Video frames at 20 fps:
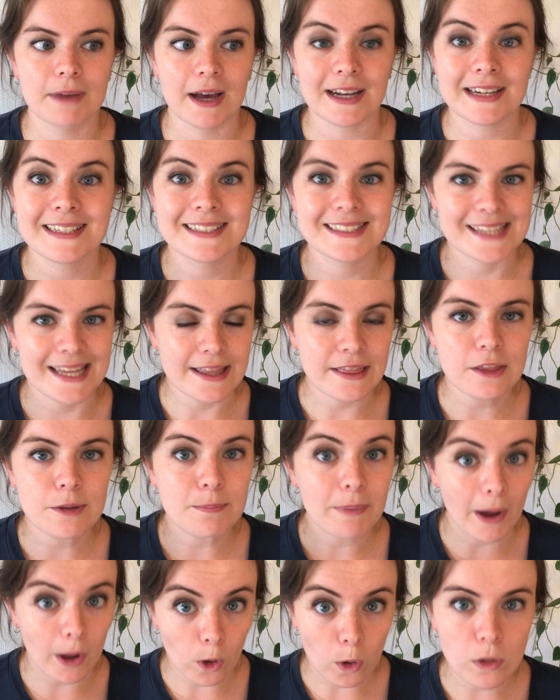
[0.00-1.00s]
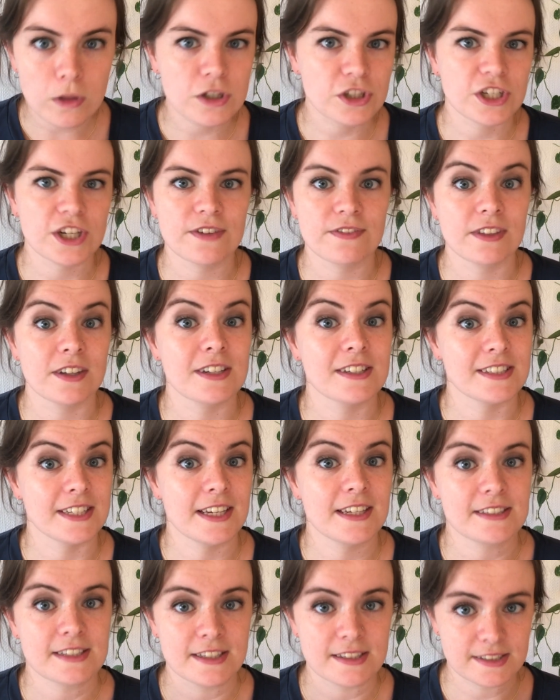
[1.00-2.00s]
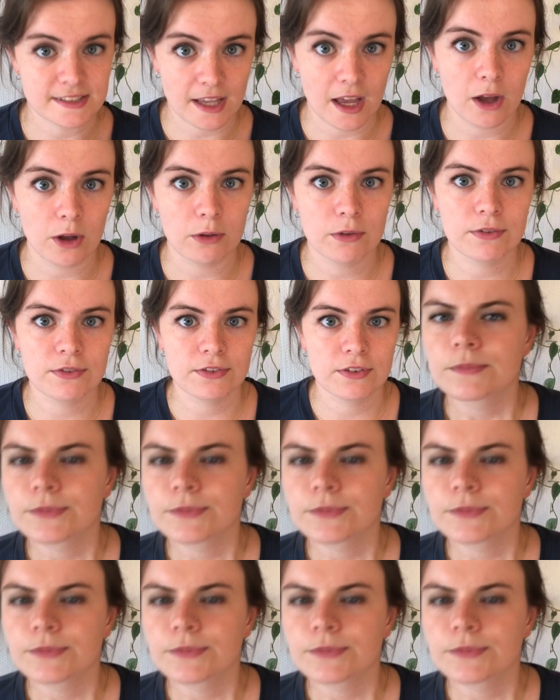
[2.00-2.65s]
and it's in the biology of the disease itself.